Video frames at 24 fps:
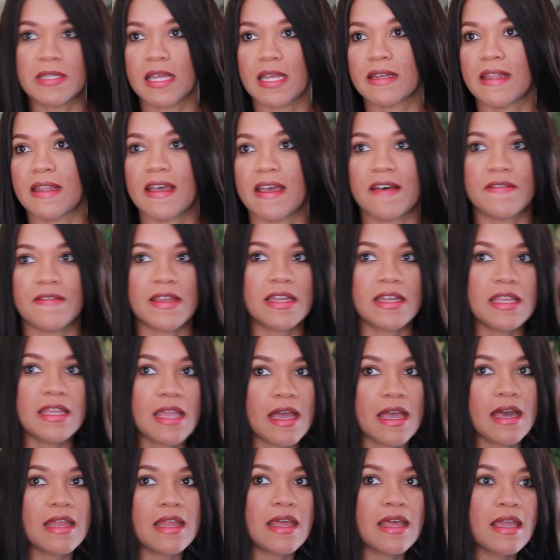I didn't have any
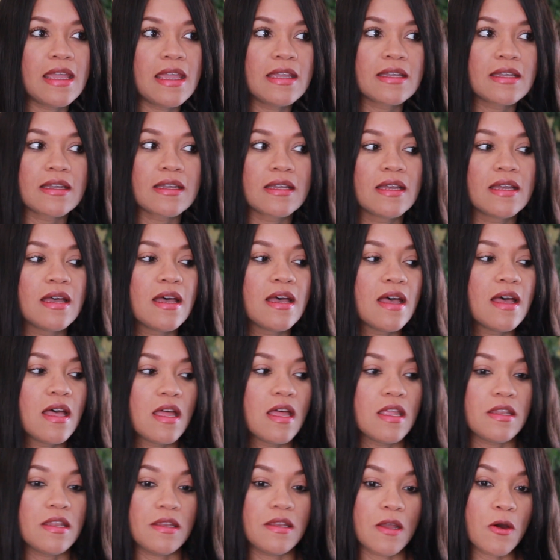headache,
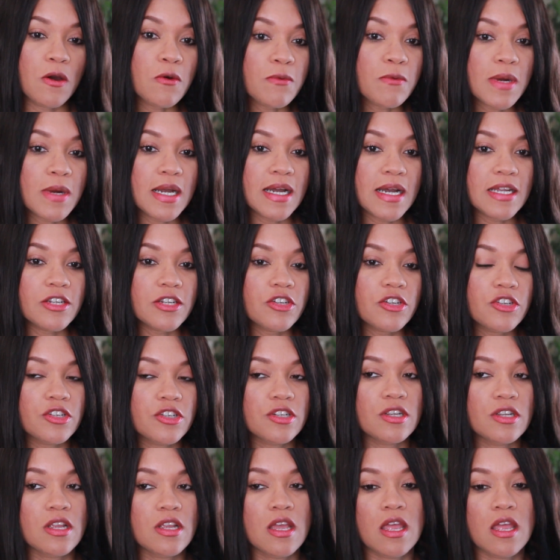no
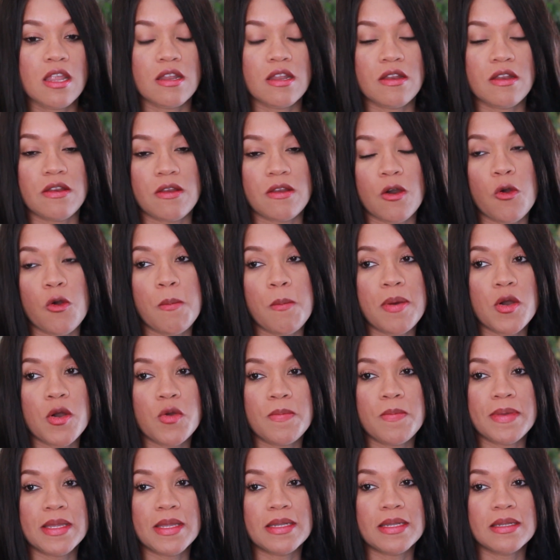rush, no
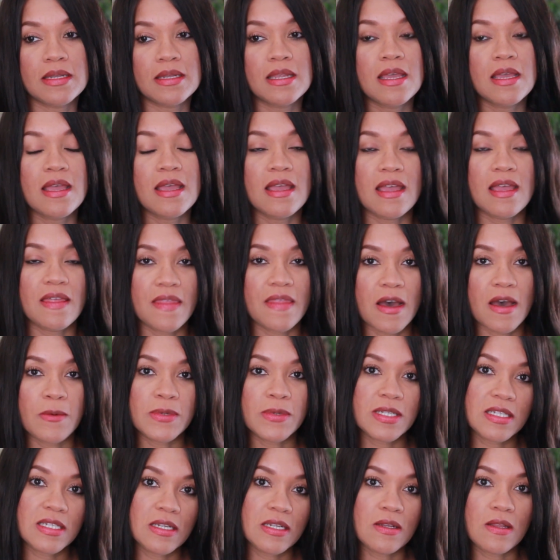pooping, and I
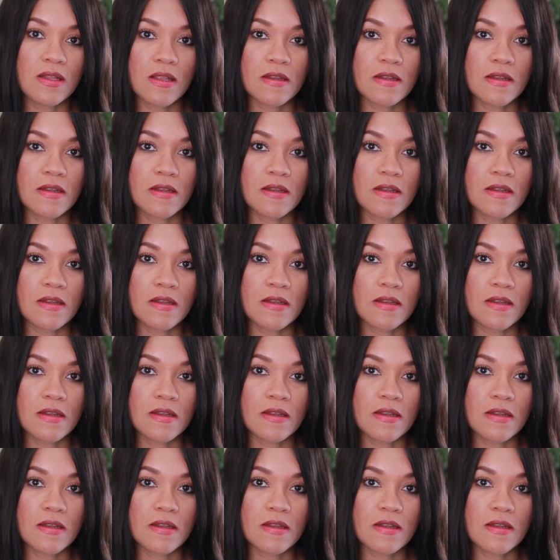was still